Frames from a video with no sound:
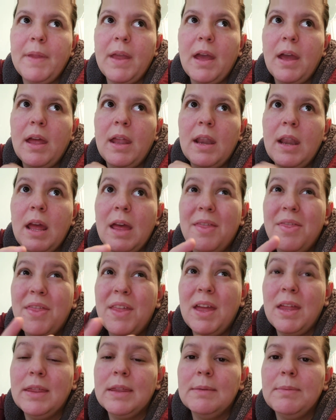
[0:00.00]
And
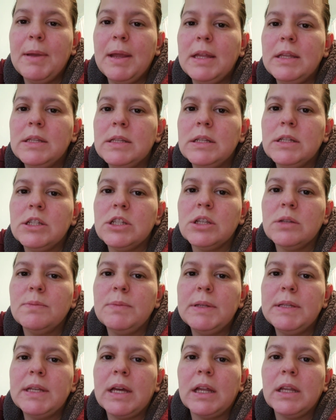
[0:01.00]
then the painting should
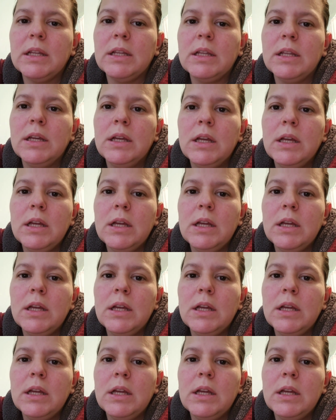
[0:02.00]
be done.